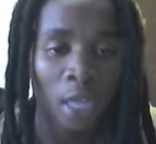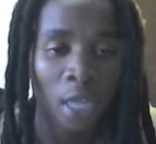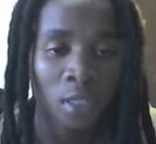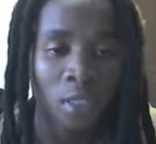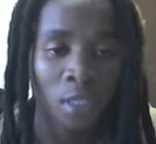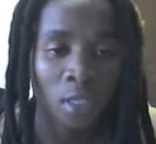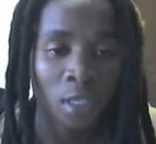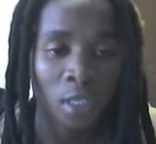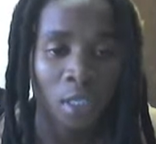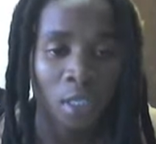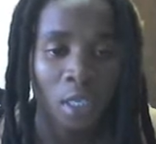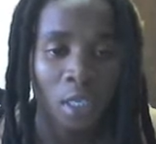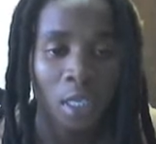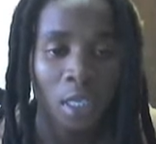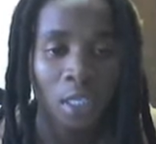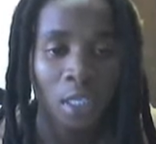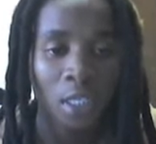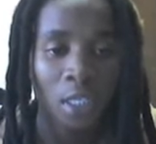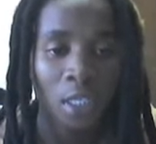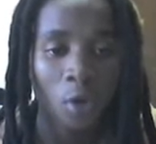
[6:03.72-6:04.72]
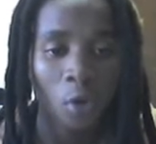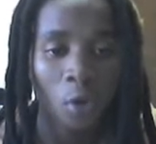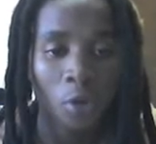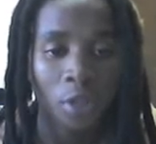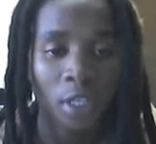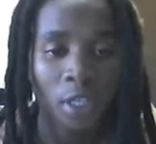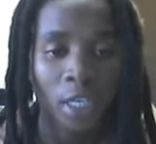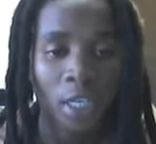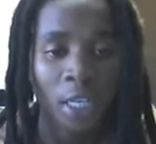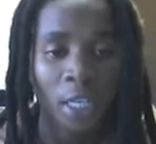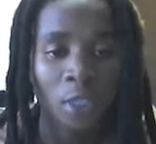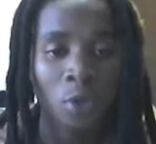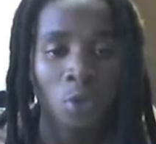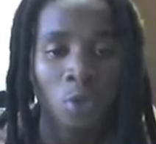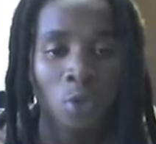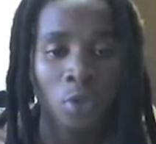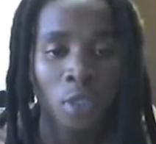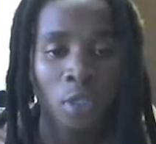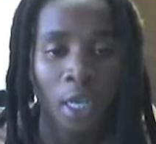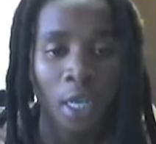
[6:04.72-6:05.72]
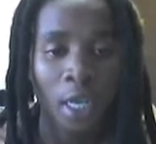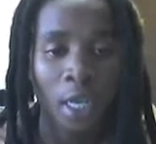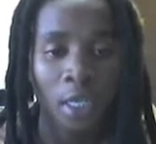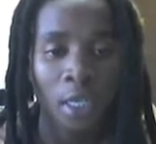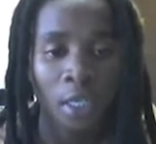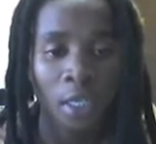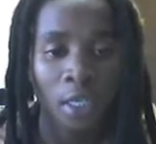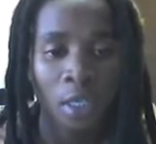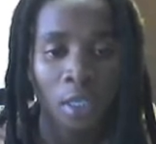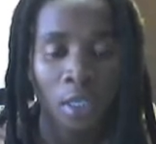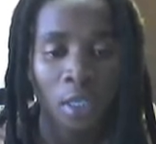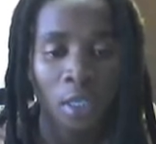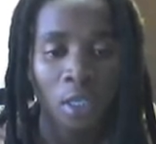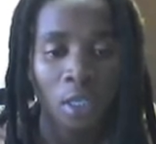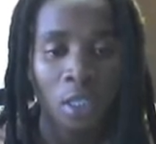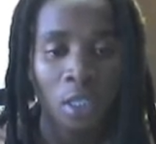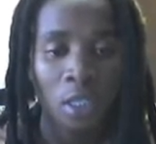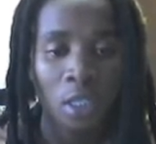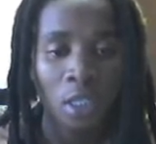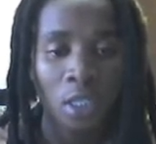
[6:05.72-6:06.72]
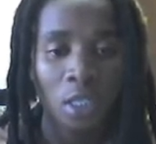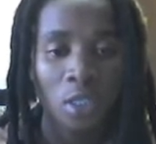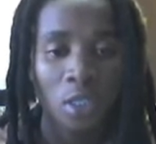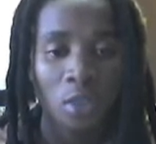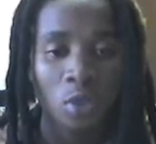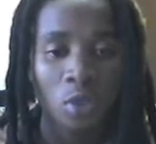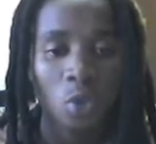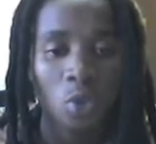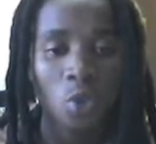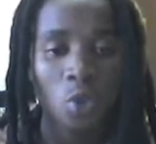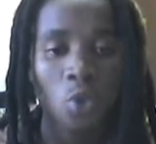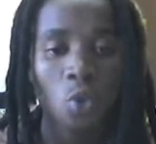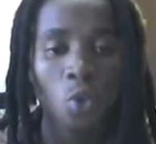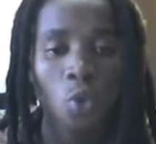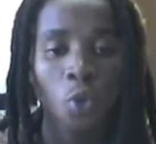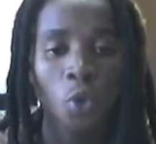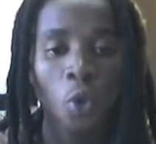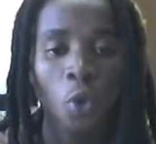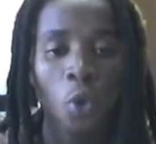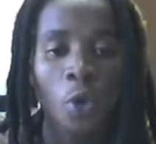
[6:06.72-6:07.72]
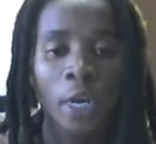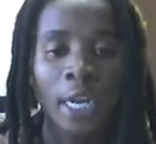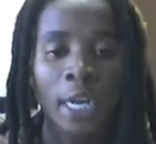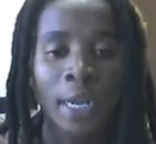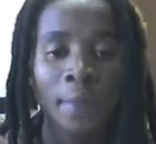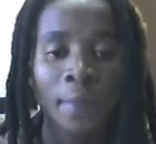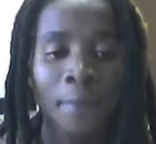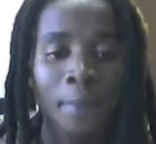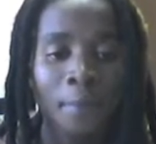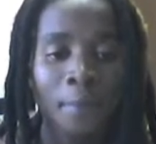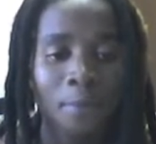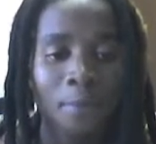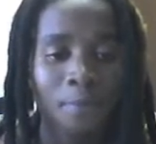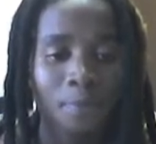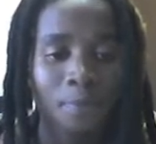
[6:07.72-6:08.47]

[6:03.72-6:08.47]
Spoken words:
I answer it. The author has used a pseudonym.